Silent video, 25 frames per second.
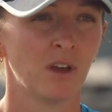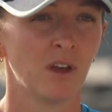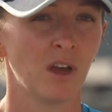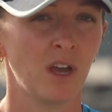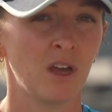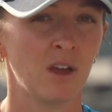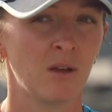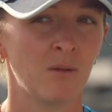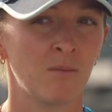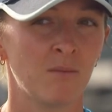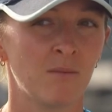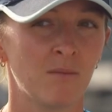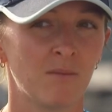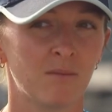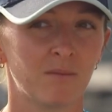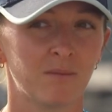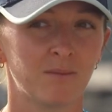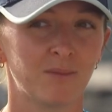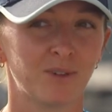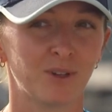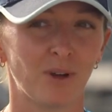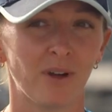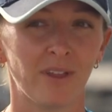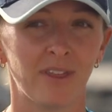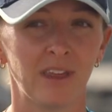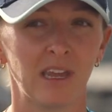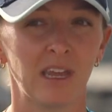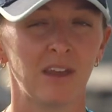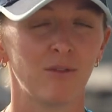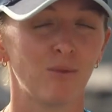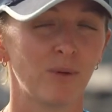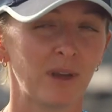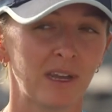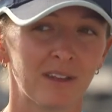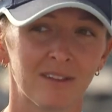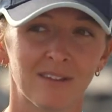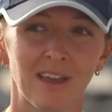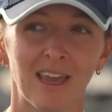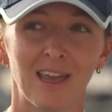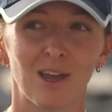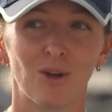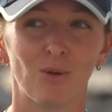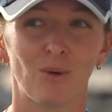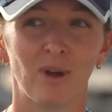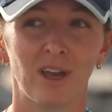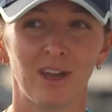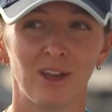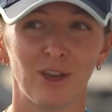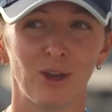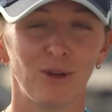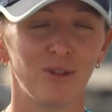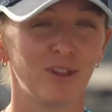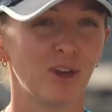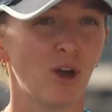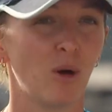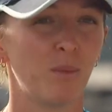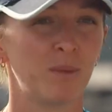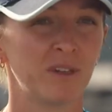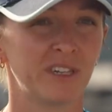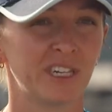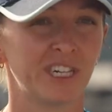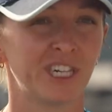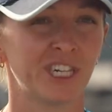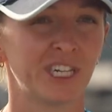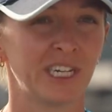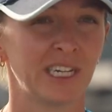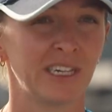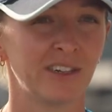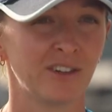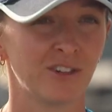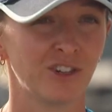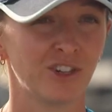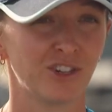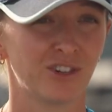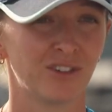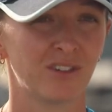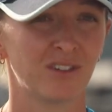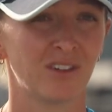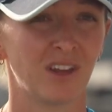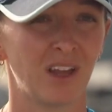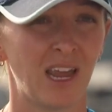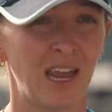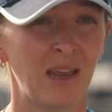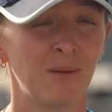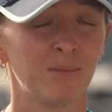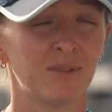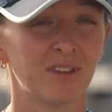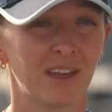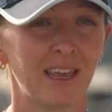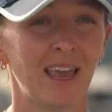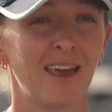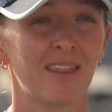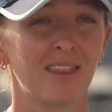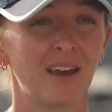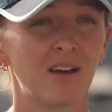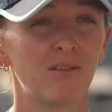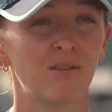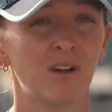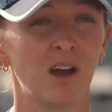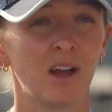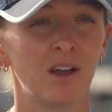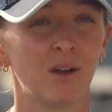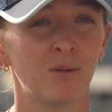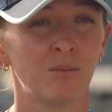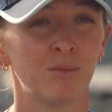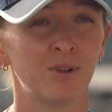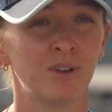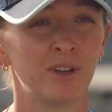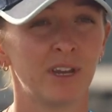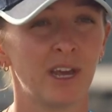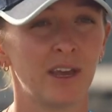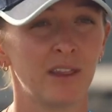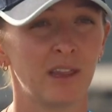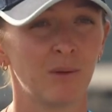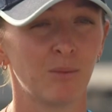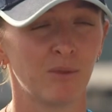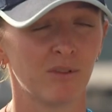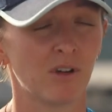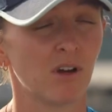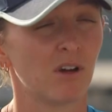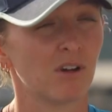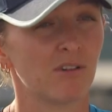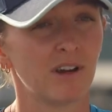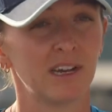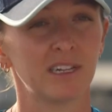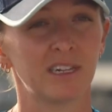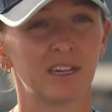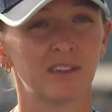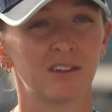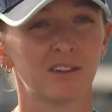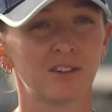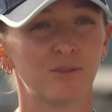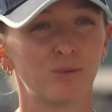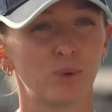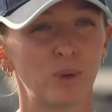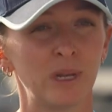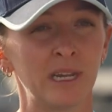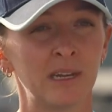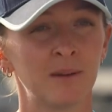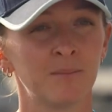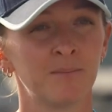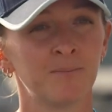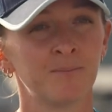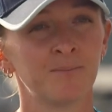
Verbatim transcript: Um, so I think if we can take away who the opposition is and just aim to get that right on Monday, then we've got a great chance of winning.